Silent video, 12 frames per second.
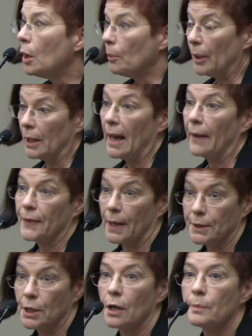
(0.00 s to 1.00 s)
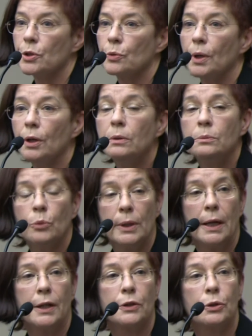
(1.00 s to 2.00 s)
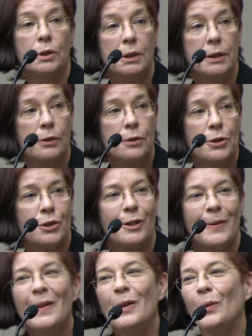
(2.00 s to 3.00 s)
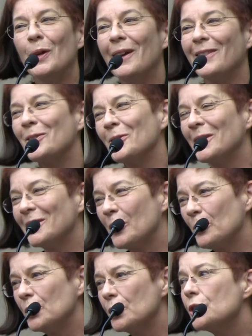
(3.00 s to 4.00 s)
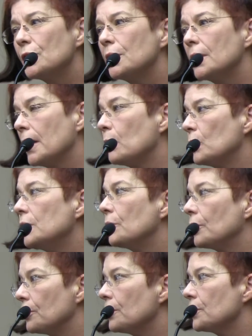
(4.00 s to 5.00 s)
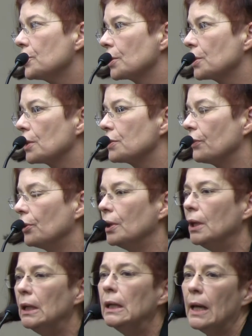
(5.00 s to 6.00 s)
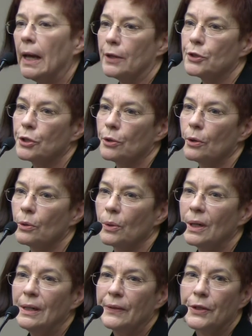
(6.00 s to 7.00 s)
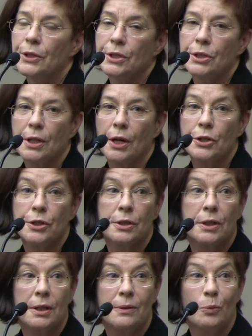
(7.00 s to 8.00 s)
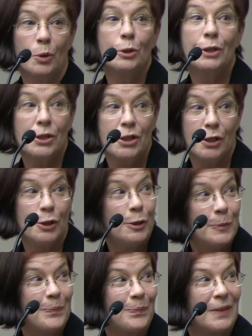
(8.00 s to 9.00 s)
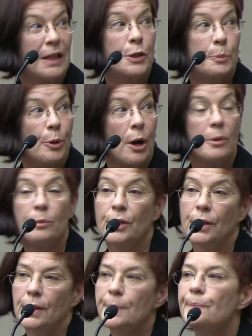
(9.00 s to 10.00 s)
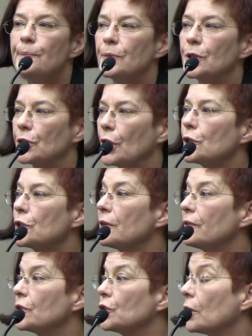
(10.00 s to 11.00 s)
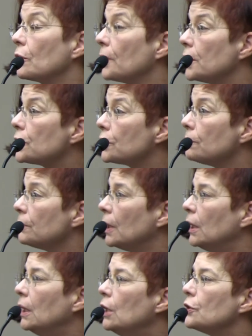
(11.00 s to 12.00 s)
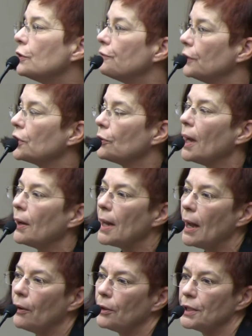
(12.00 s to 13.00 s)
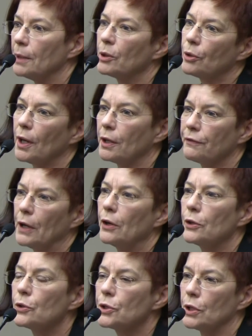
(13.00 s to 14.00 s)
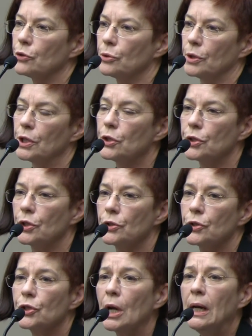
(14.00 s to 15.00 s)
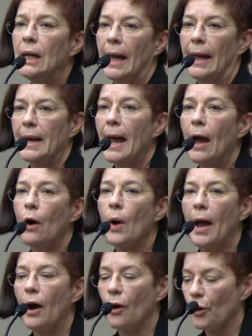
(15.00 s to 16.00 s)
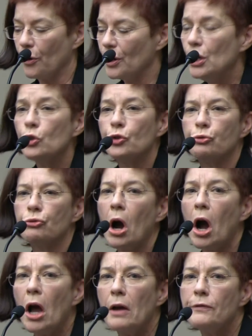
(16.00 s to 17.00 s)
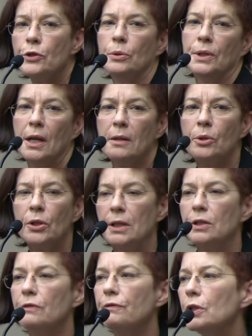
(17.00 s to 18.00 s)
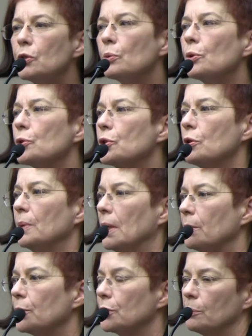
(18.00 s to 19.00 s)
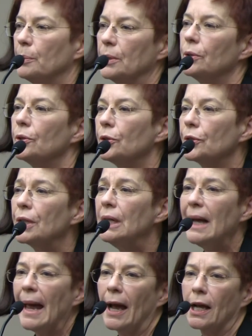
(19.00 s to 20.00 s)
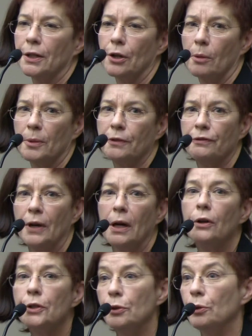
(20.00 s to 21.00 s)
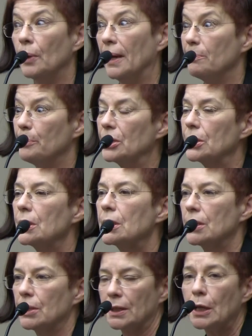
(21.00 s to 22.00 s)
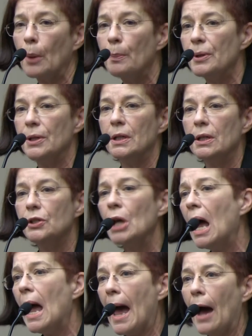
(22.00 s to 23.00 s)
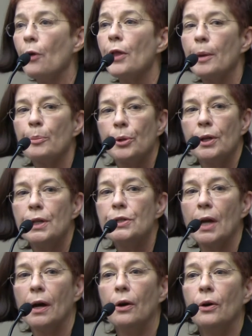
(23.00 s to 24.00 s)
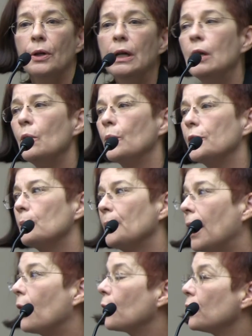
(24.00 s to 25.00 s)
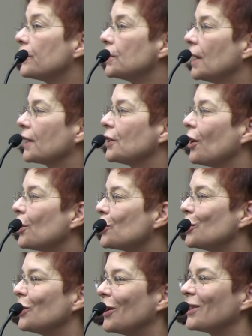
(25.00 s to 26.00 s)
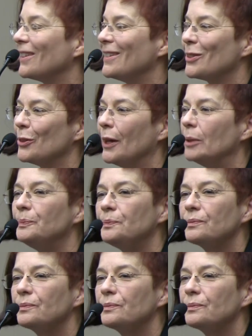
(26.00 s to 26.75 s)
But at that time as well, we had good leaders, we had the right coalition, and we were successful. And so this discussion will continue. It's probably discussion of a generation to figure out how our democratic values and traditions and how our drive to enable individuals to be able to build economic value and businesses and companies, how that plays out with the power of a technology like the internet.